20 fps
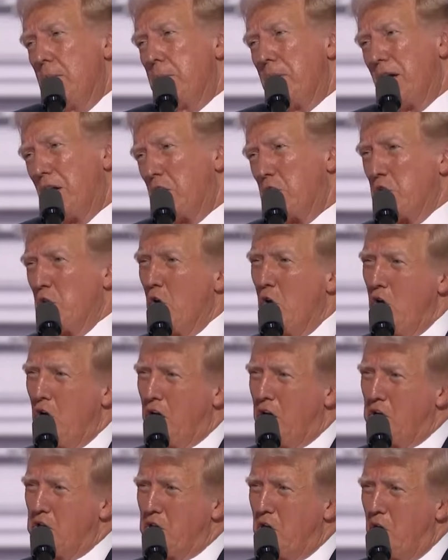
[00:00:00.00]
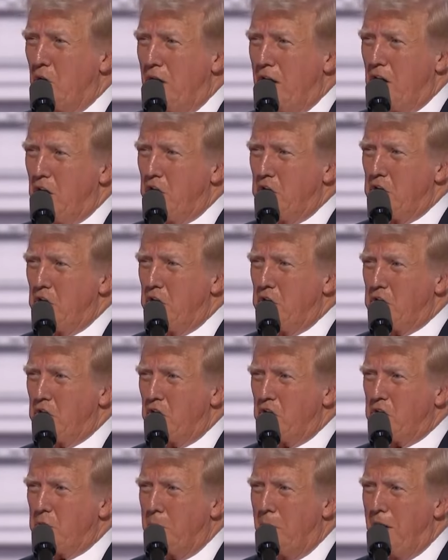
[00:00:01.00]
But as long as our energies
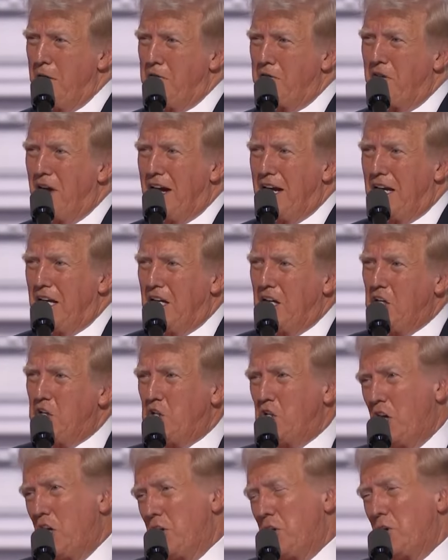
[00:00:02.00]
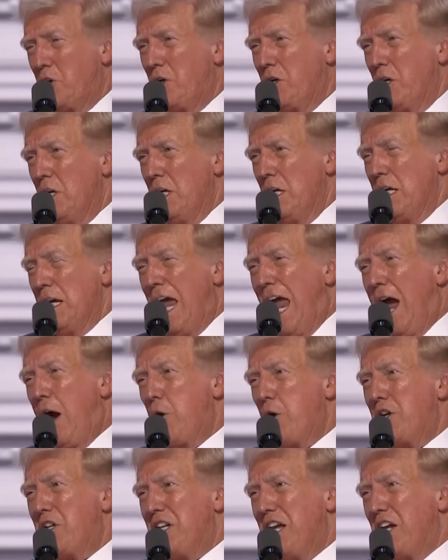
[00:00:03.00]
are spent fighting each other,
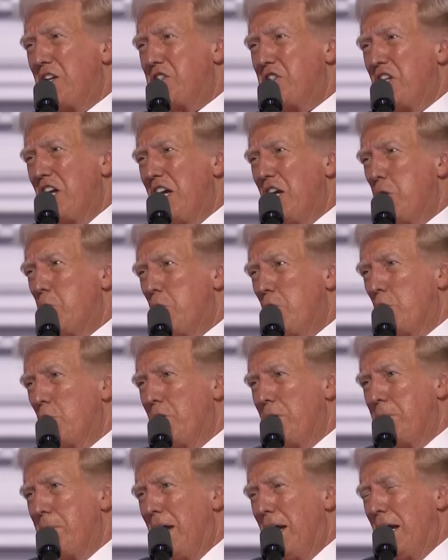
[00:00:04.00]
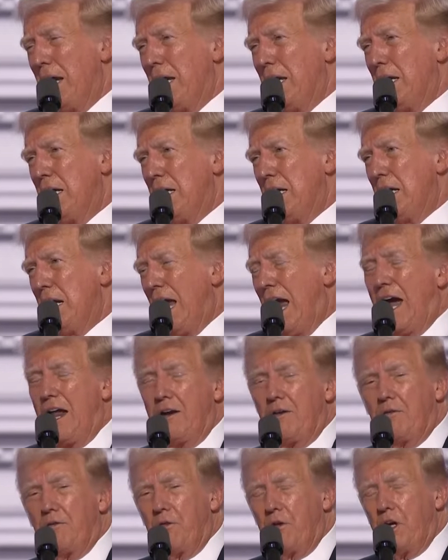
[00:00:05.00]
our destiny will remain out
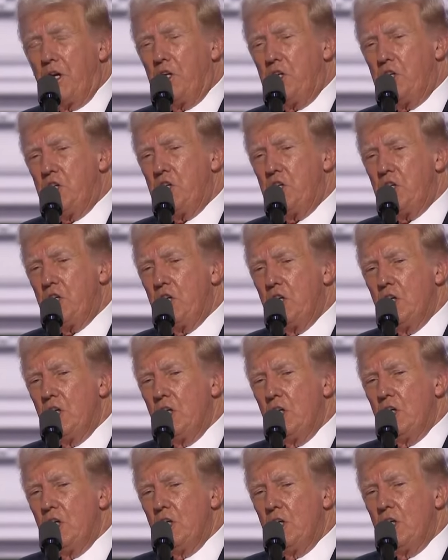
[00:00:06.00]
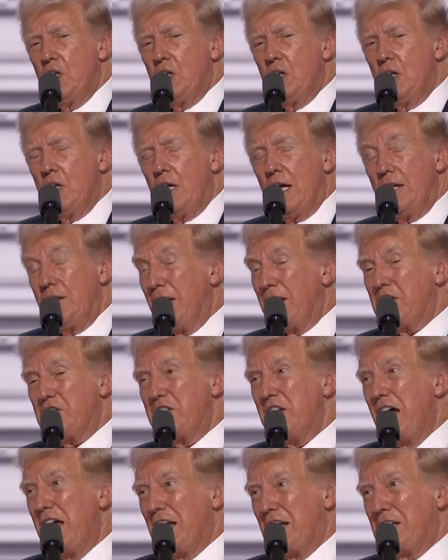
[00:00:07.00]
of reach, and
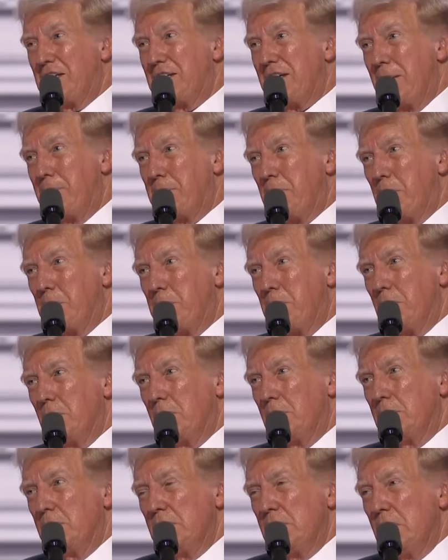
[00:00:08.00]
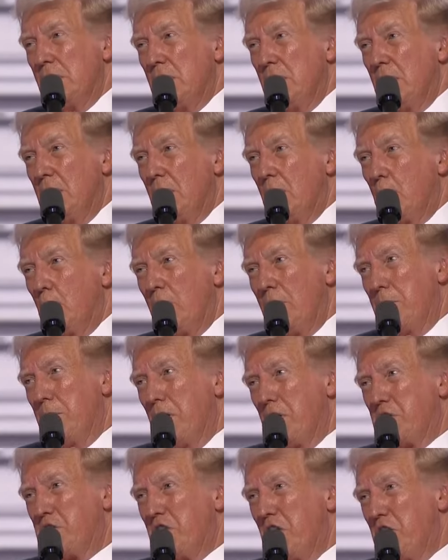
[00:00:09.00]
that's not acceptable. We
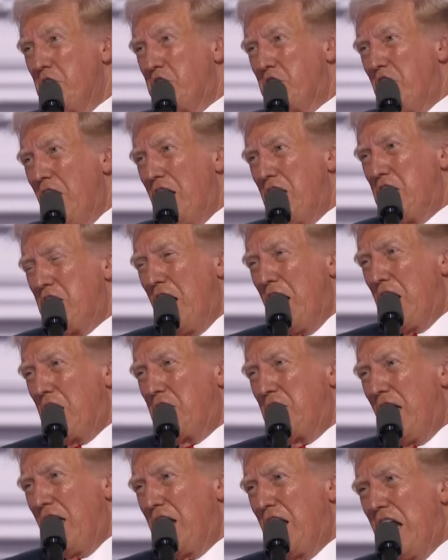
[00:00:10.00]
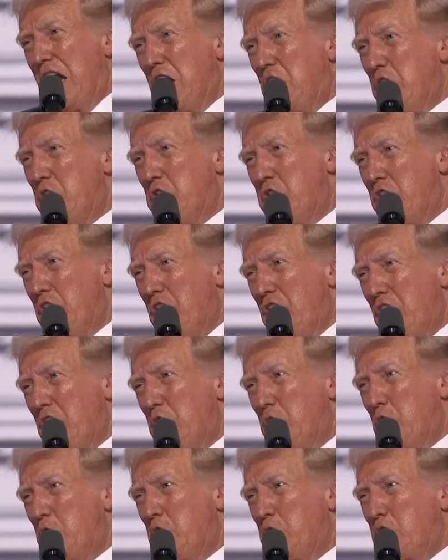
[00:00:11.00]
must instead take that energy
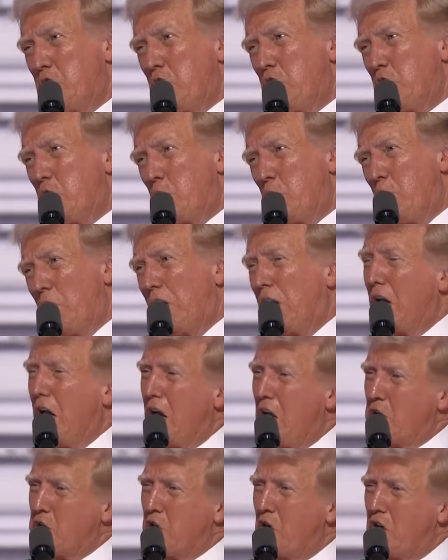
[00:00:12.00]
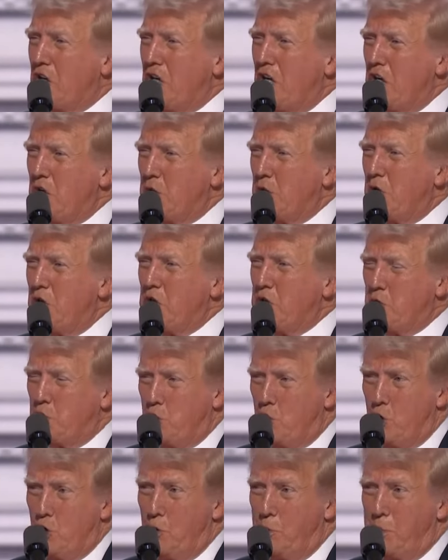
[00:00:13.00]
and use it to realize our country's
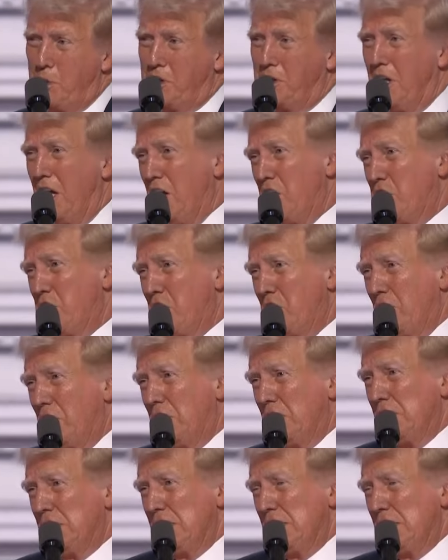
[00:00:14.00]
true potential